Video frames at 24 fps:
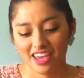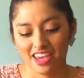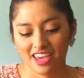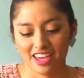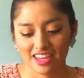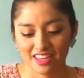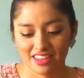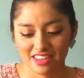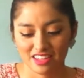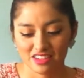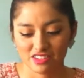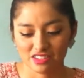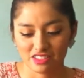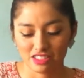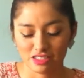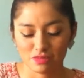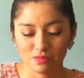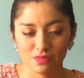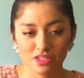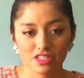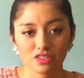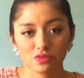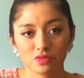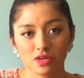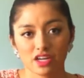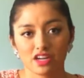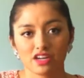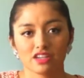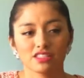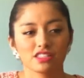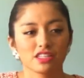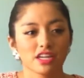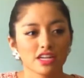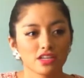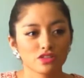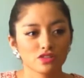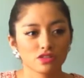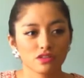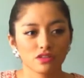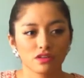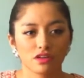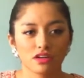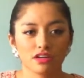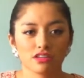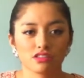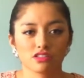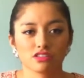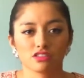and there's this big sweater. It's an extra
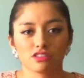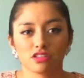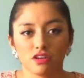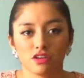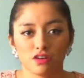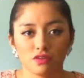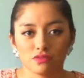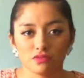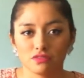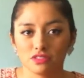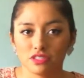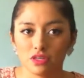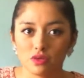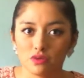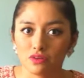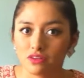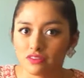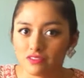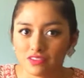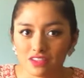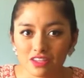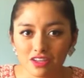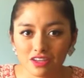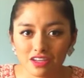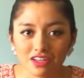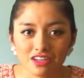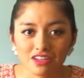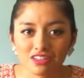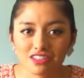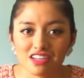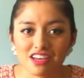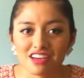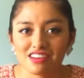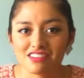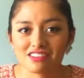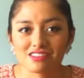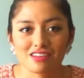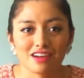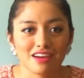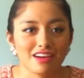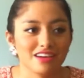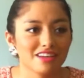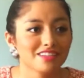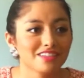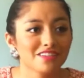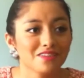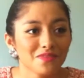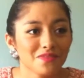large, so don't even look in your tags,
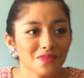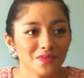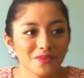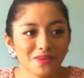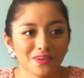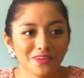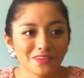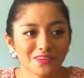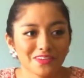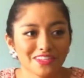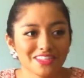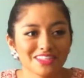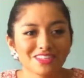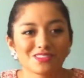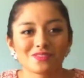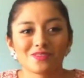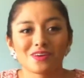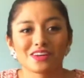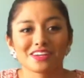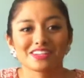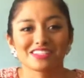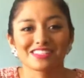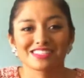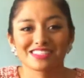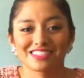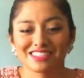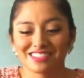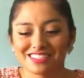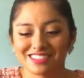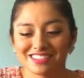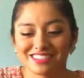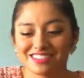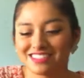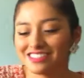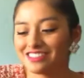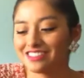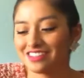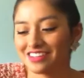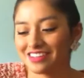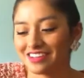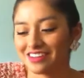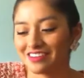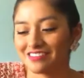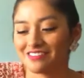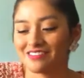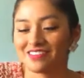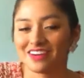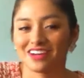guys, if you want one of these sweaters, because you're not
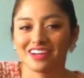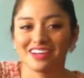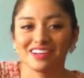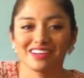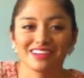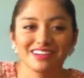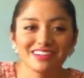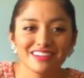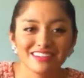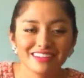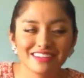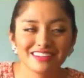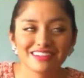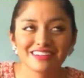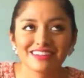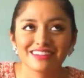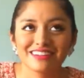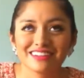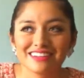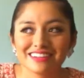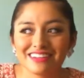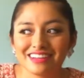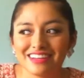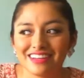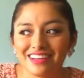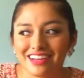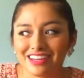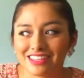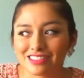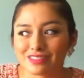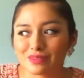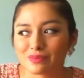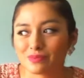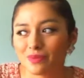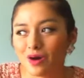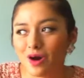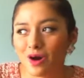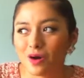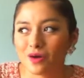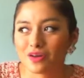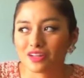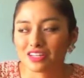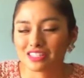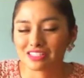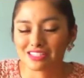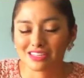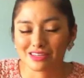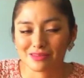going to find a small
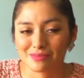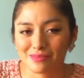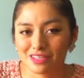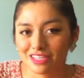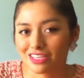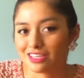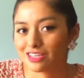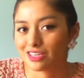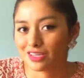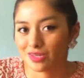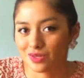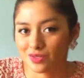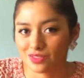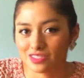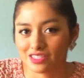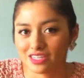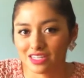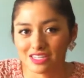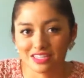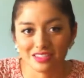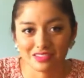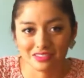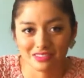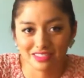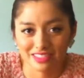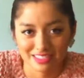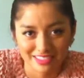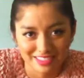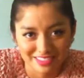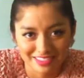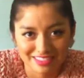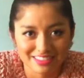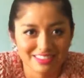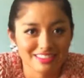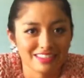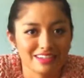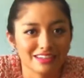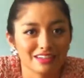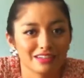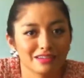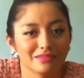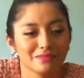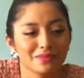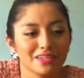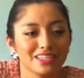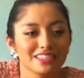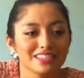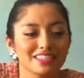and it's going to be, like, huge on you. Like, it's not
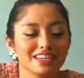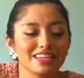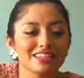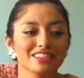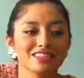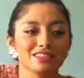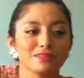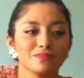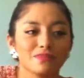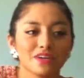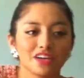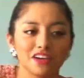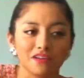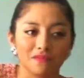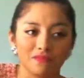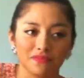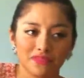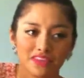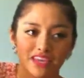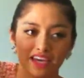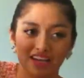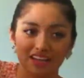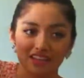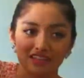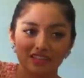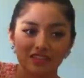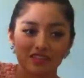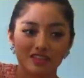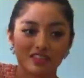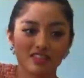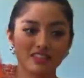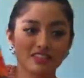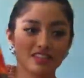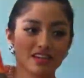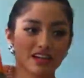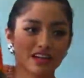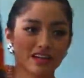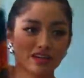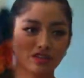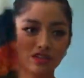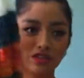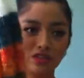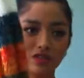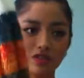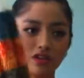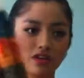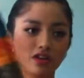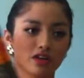going to make sense. But, yeah, so this is an
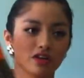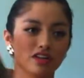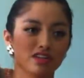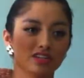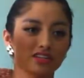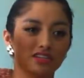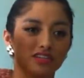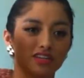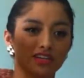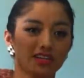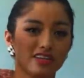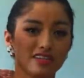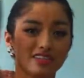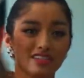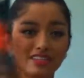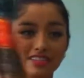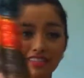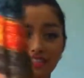extra large, and it's